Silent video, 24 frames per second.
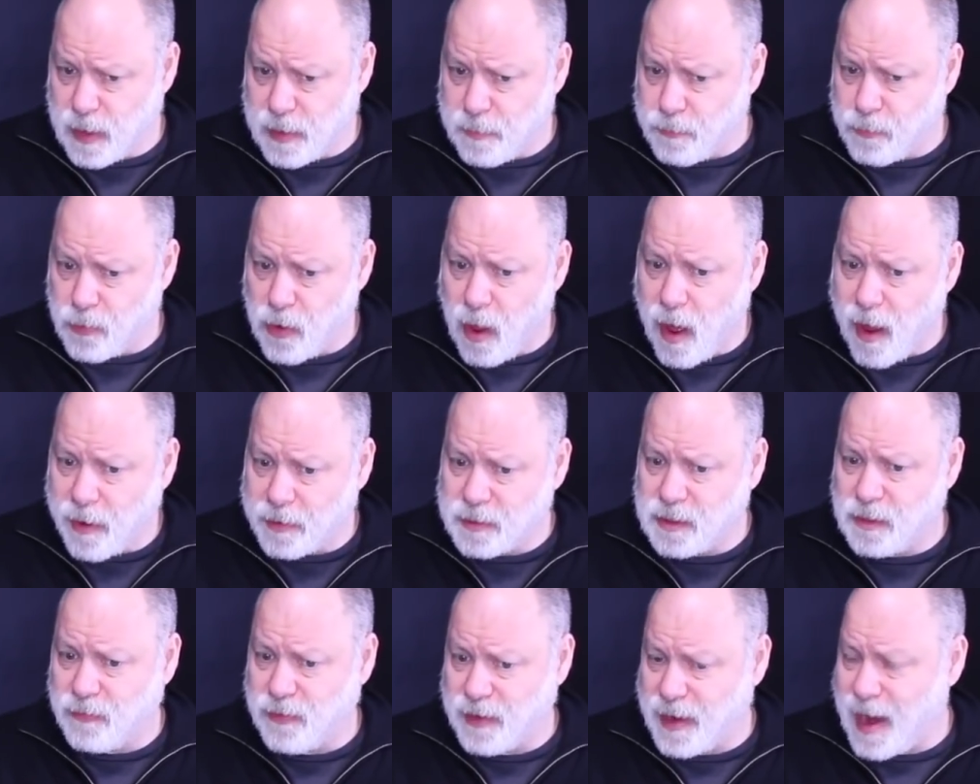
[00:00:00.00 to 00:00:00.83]

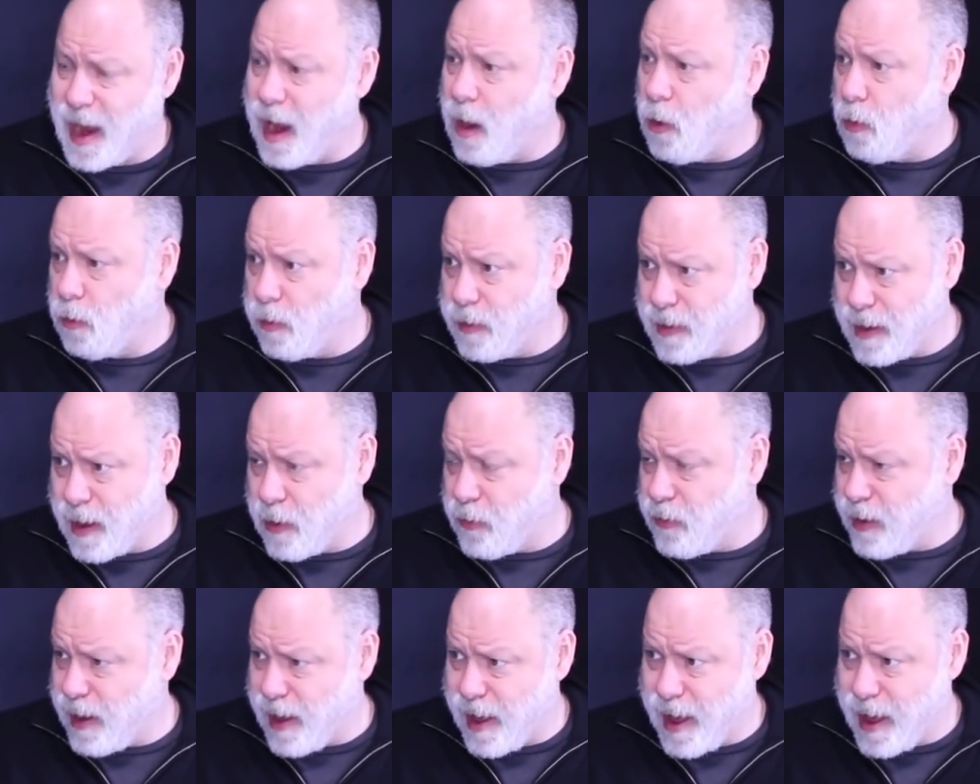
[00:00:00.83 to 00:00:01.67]
blocks of an hour and
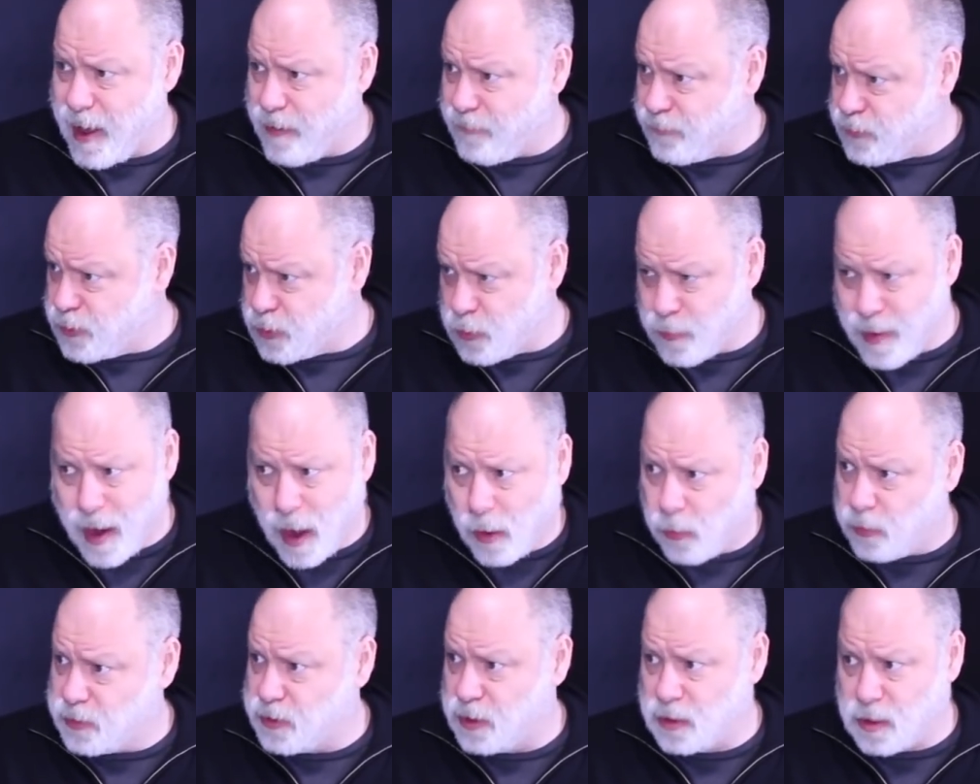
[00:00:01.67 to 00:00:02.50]
a half, 2
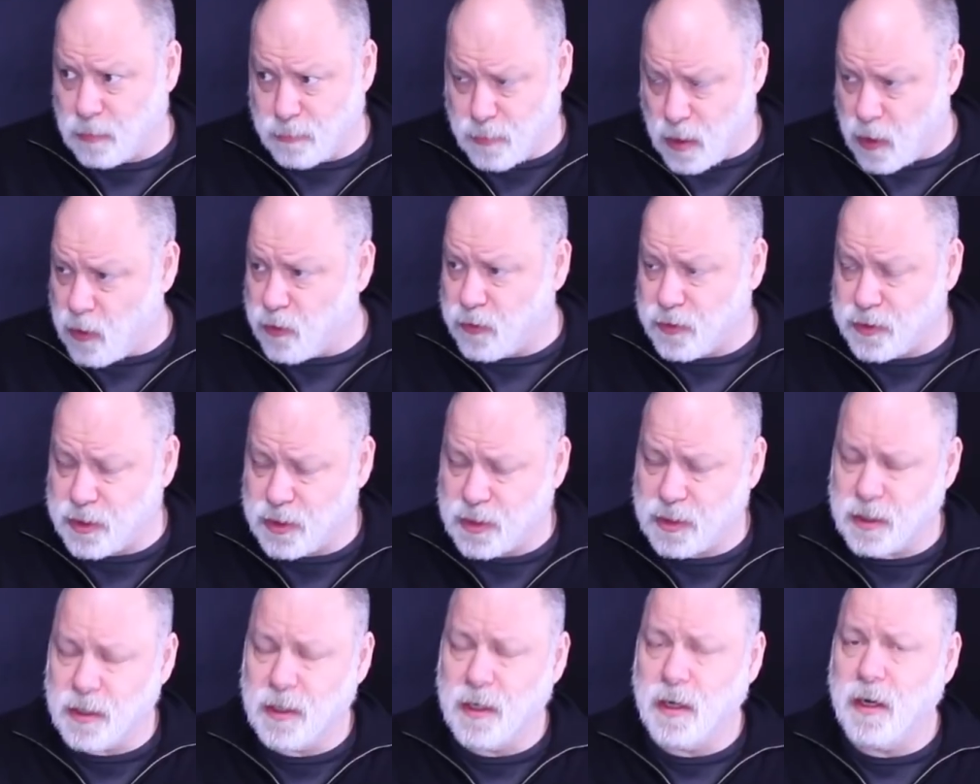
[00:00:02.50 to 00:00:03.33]
hours at the
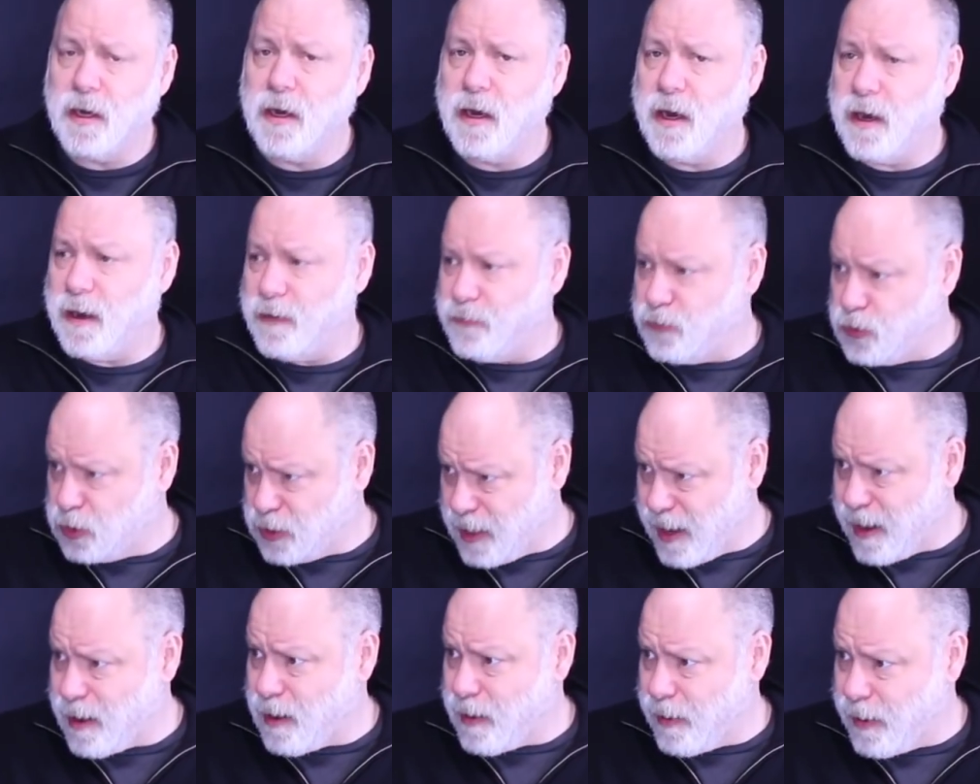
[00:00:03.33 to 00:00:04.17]
most, of
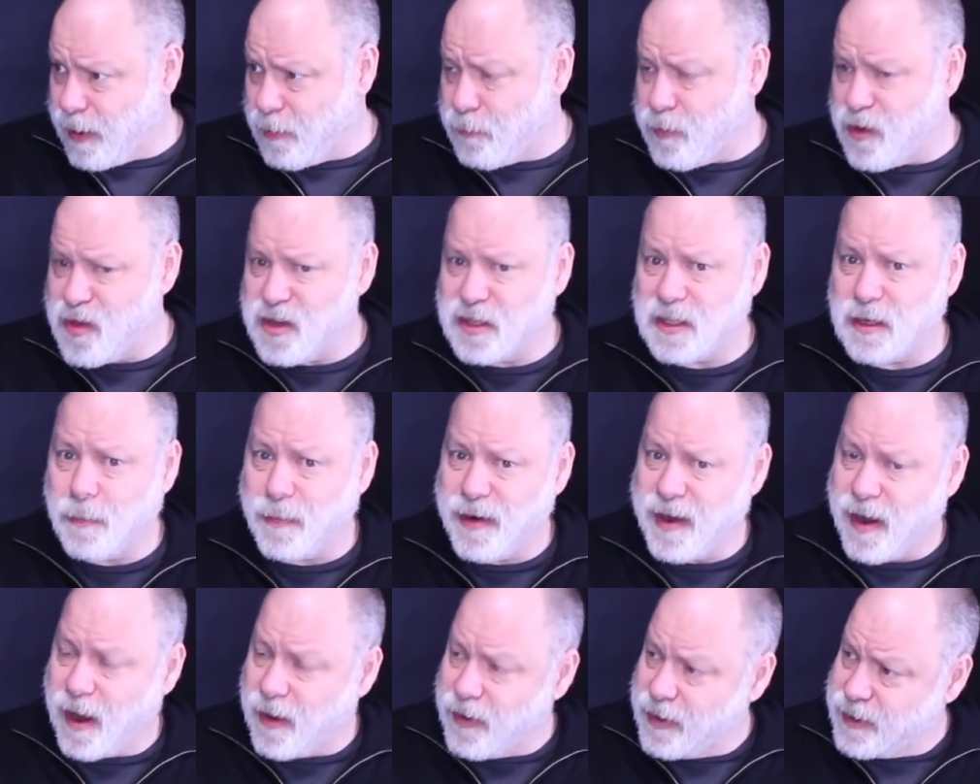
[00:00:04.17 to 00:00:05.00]
channeling with
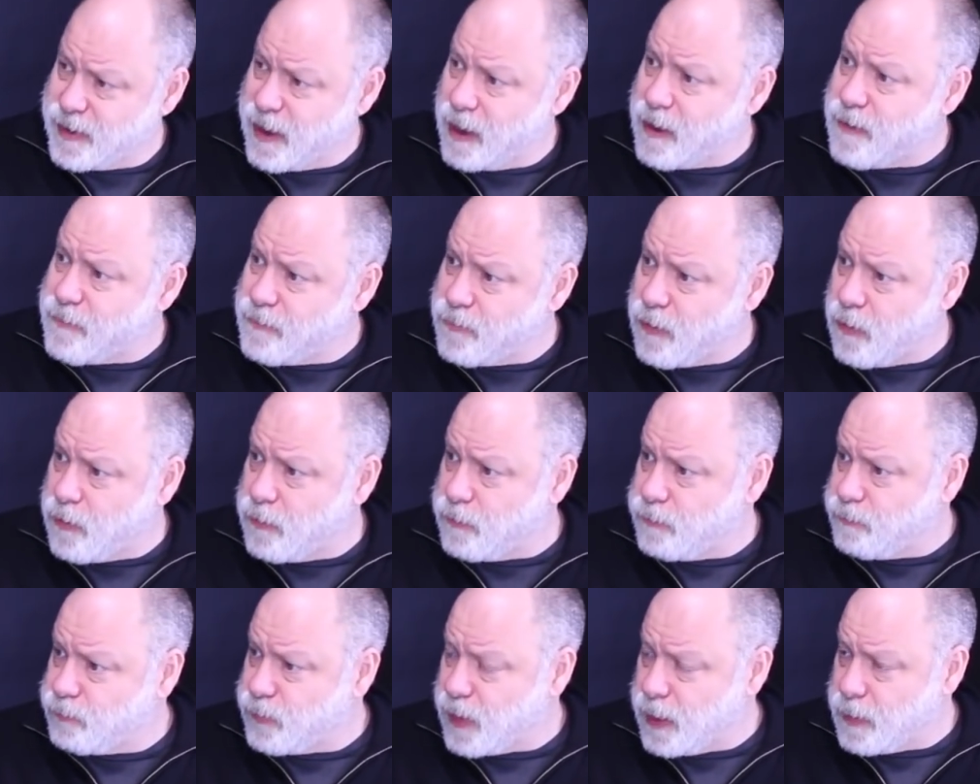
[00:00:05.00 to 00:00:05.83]
somebody on a
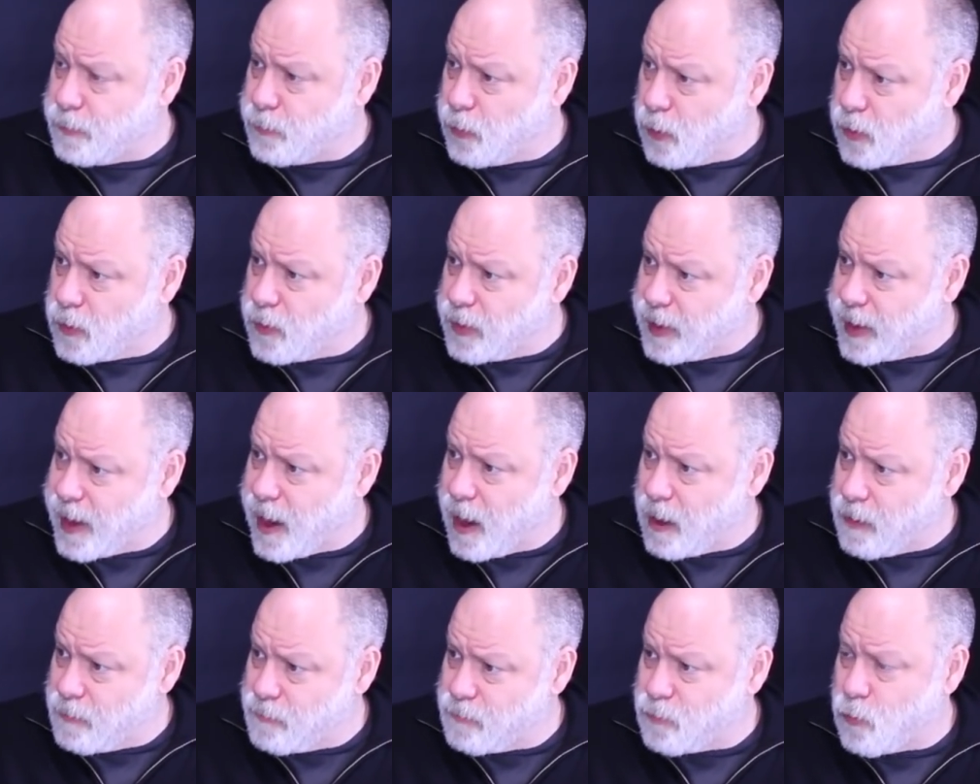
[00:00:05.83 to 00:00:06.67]
telephone in Berkeley,
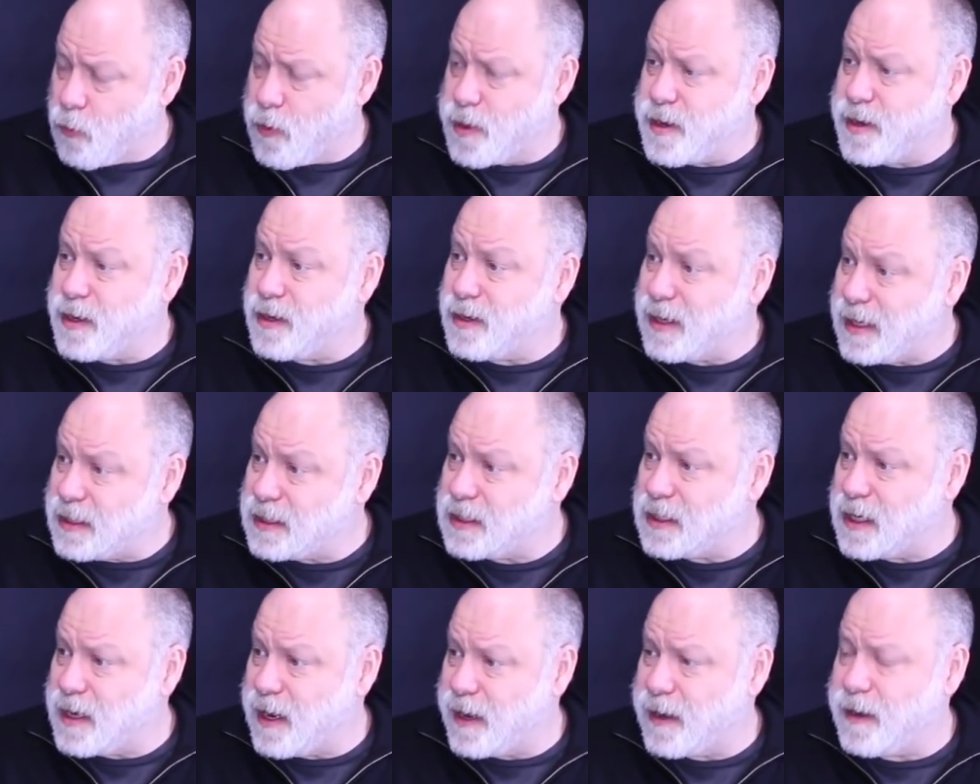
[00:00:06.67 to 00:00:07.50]
California,
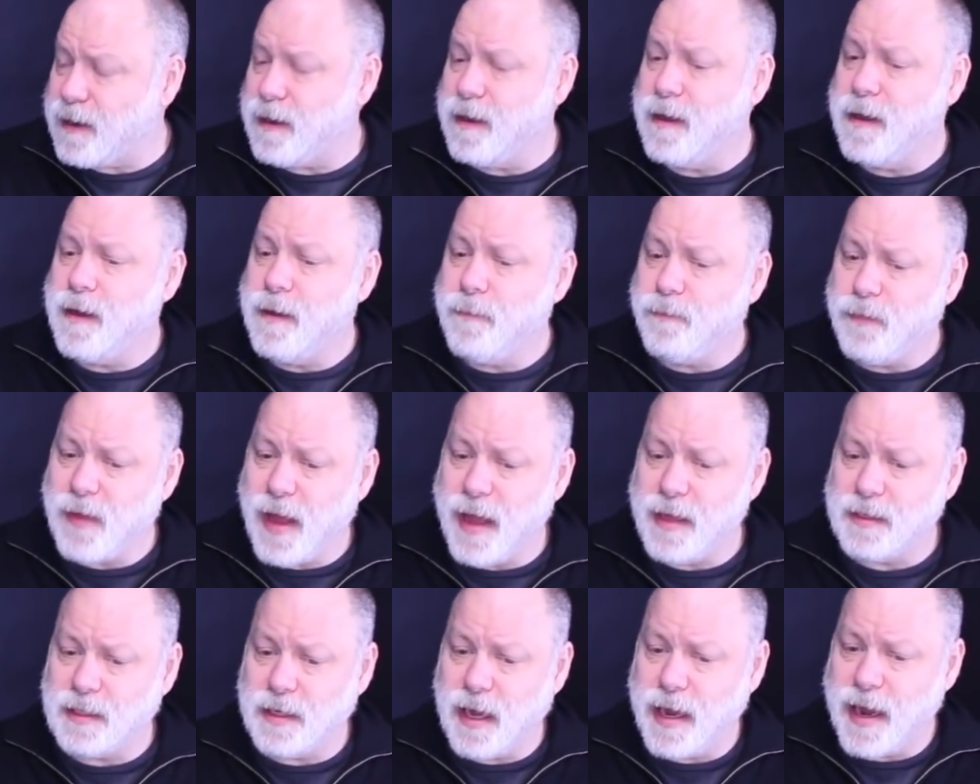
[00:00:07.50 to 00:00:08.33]
listening
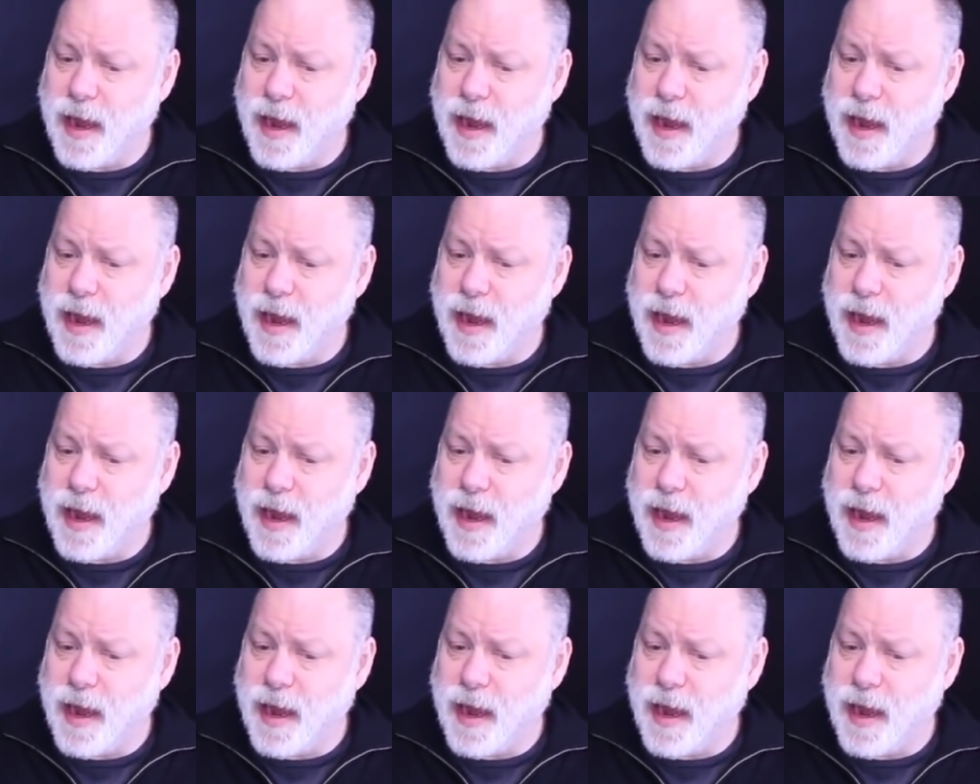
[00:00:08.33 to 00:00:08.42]
as I